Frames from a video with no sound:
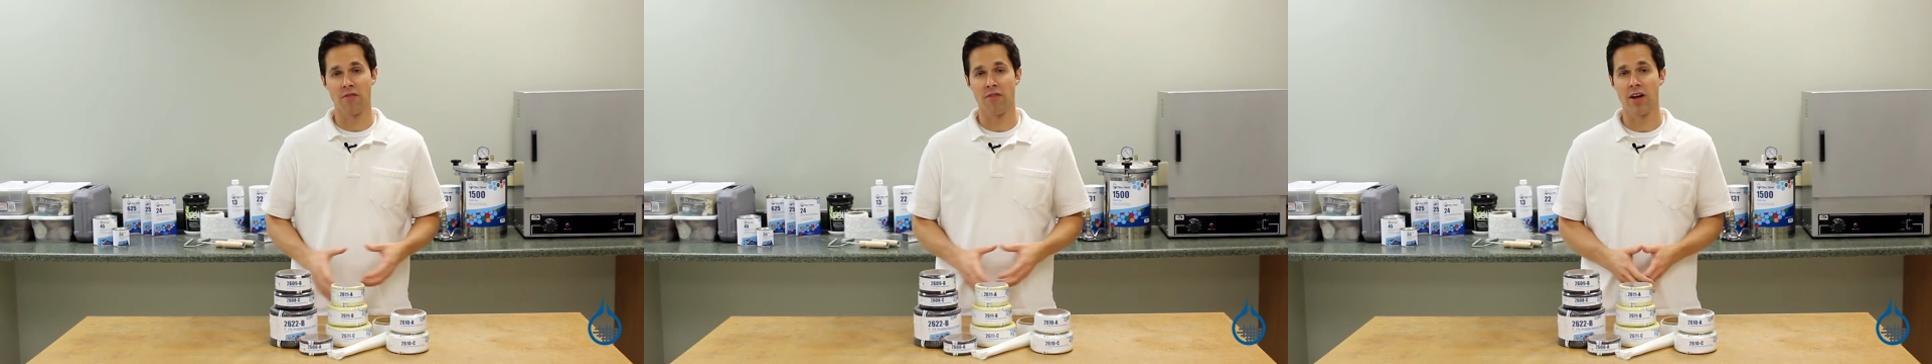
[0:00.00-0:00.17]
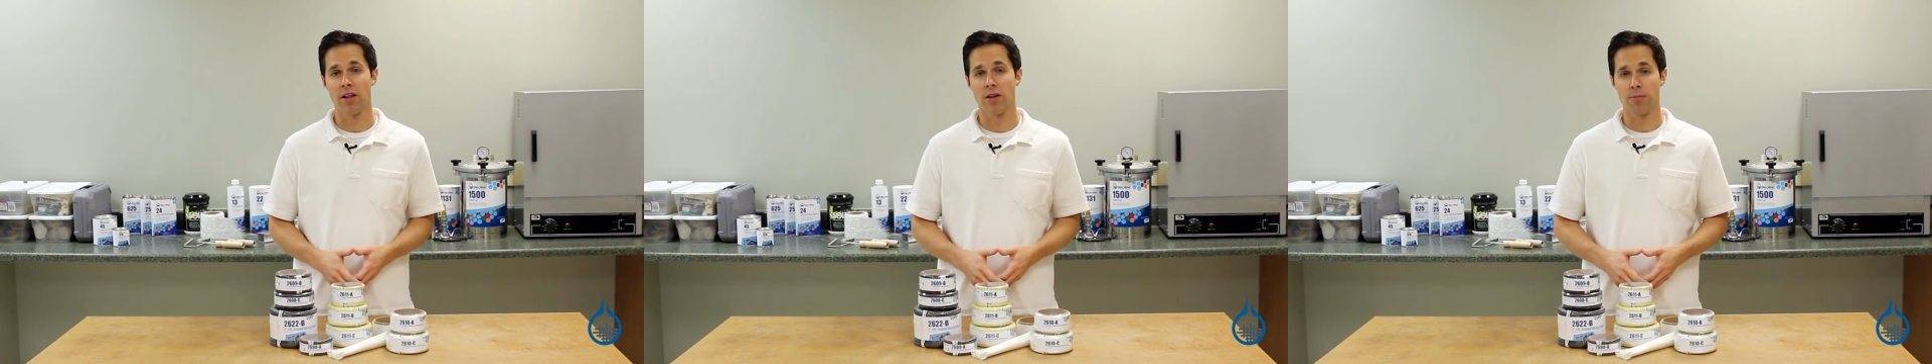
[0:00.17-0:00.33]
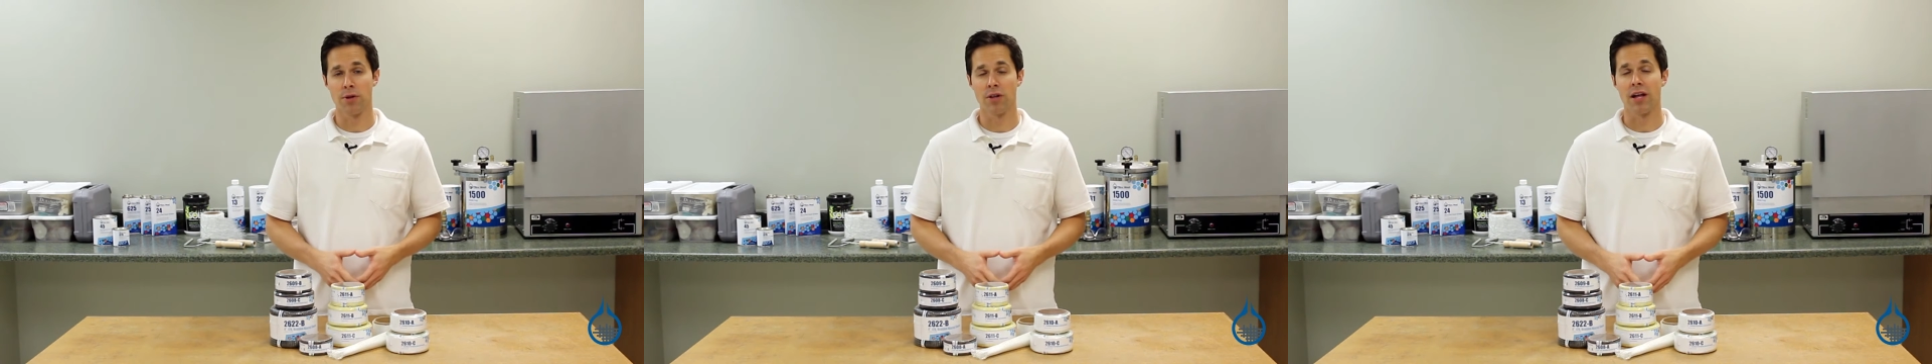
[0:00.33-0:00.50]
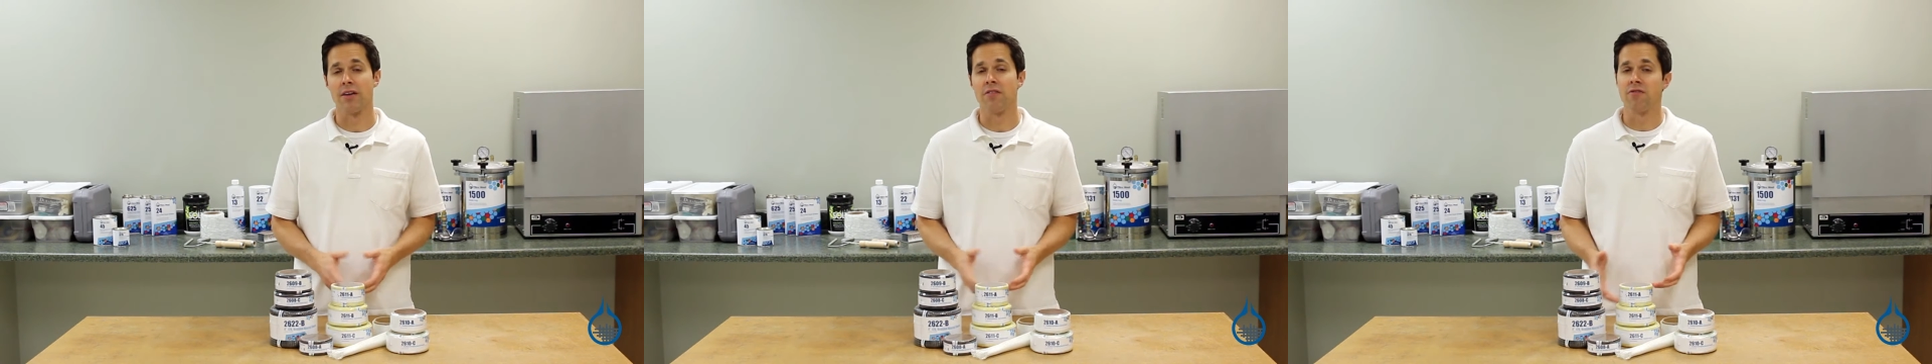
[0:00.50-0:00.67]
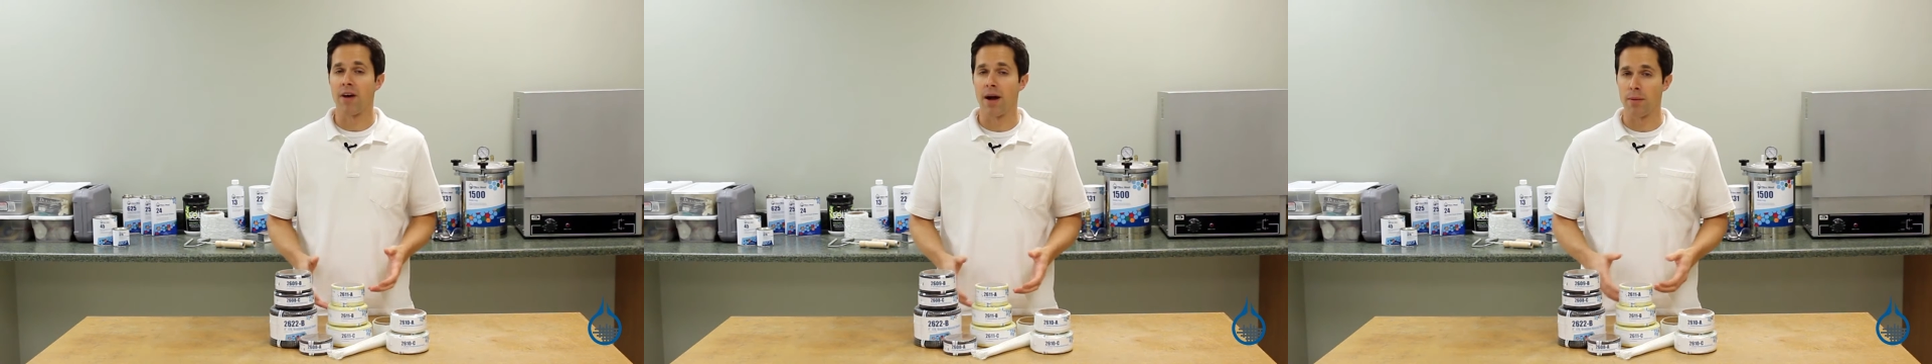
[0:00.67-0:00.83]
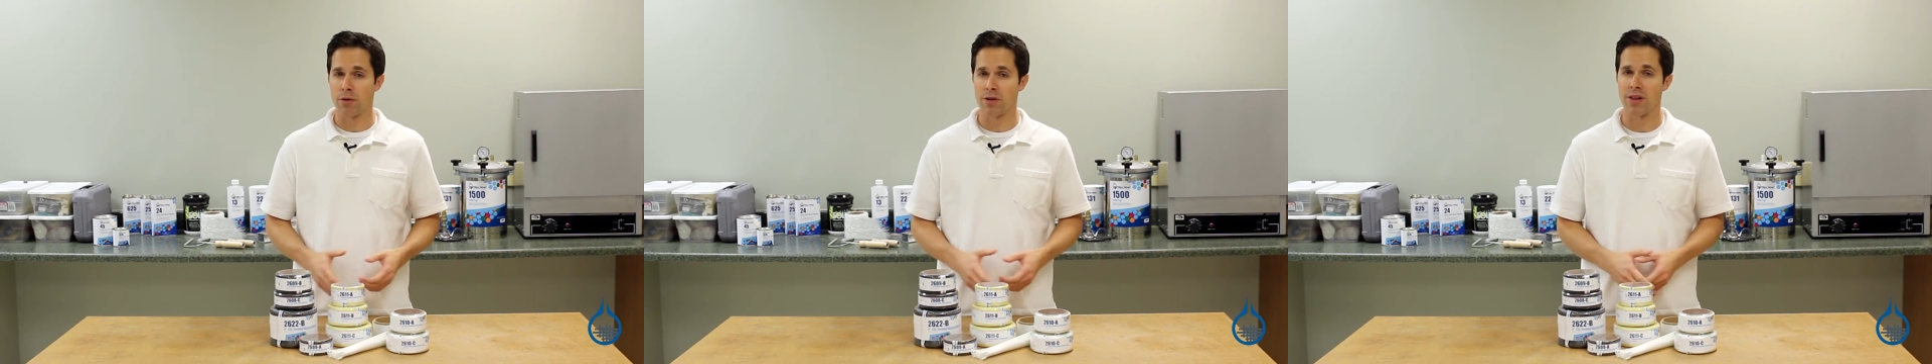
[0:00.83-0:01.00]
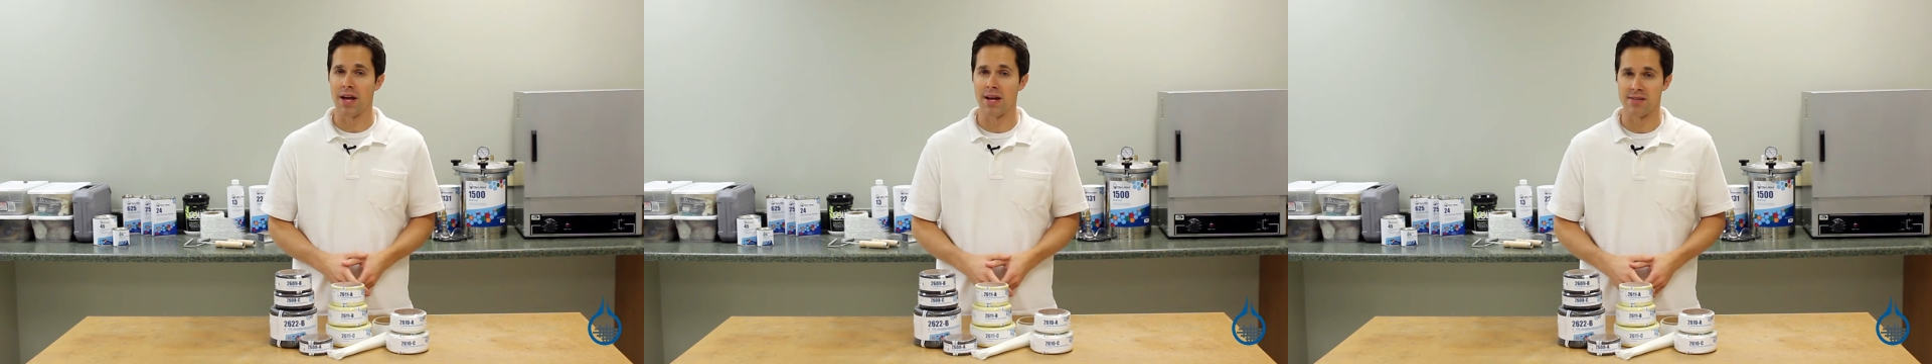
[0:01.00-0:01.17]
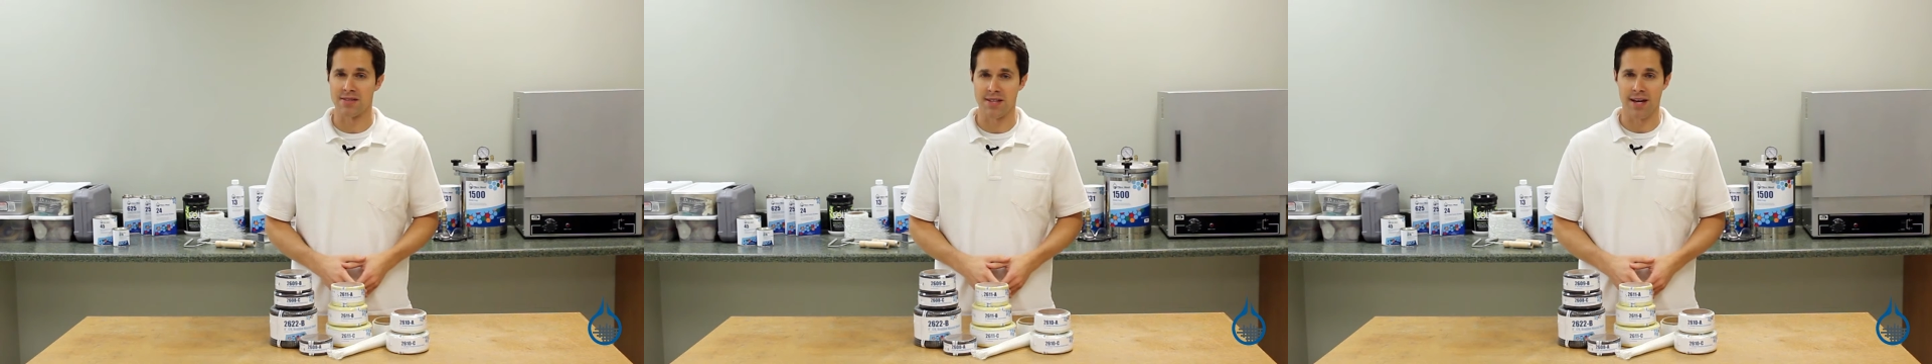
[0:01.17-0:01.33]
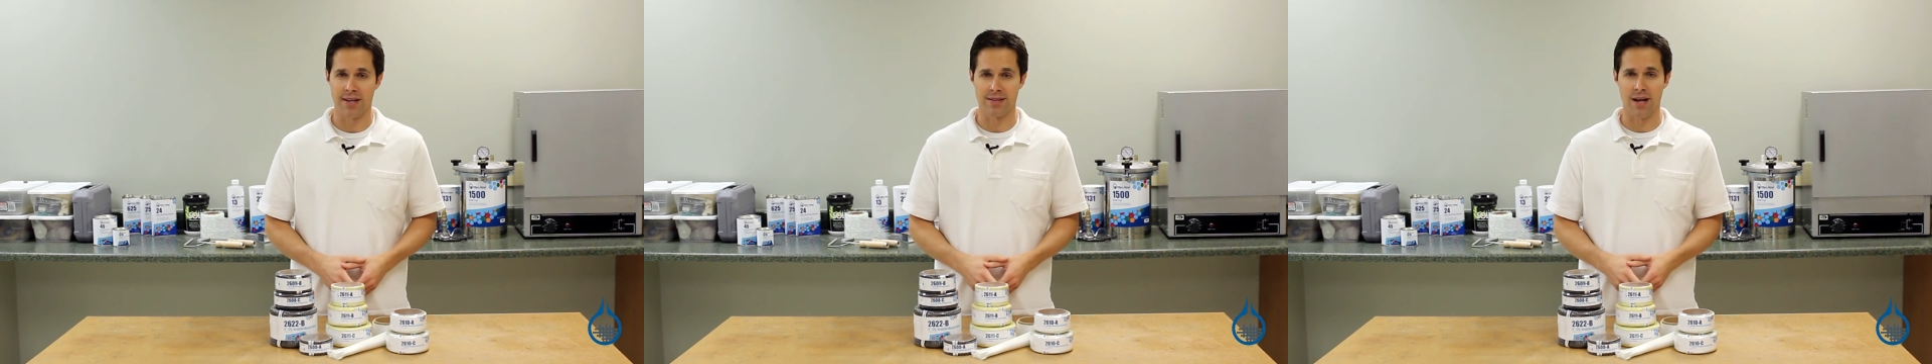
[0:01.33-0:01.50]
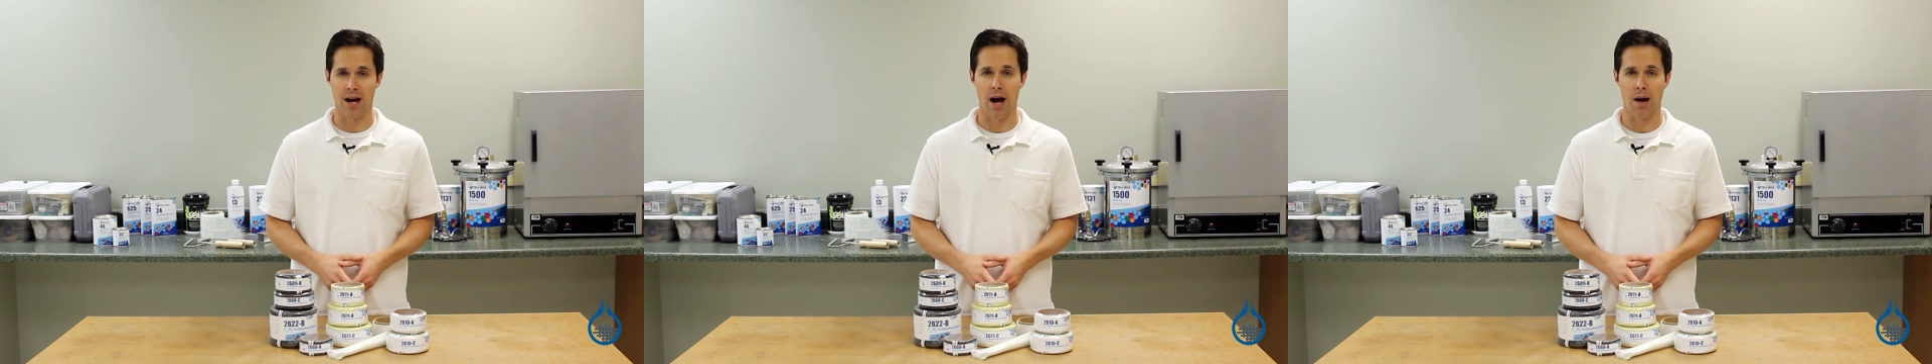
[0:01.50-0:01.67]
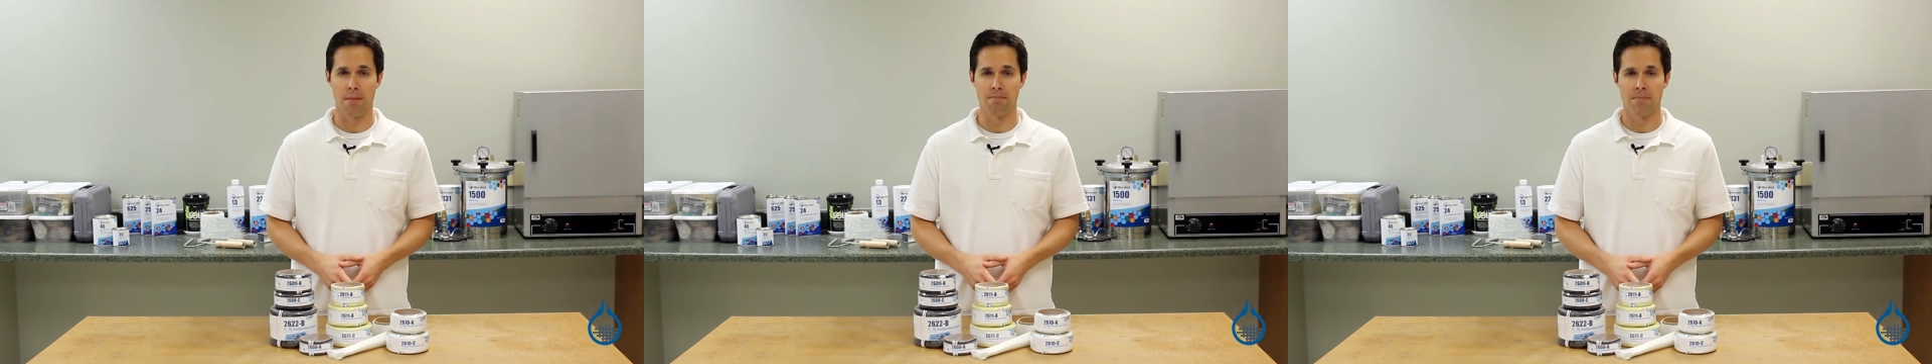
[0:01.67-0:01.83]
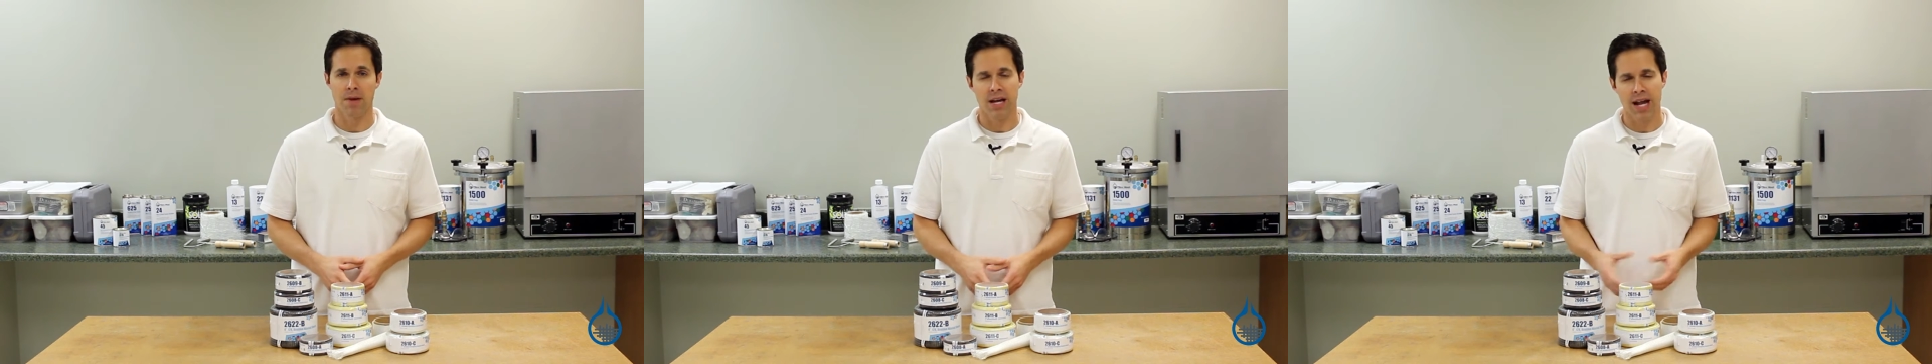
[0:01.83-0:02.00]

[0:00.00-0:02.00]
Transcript: available at Fiberglast dot com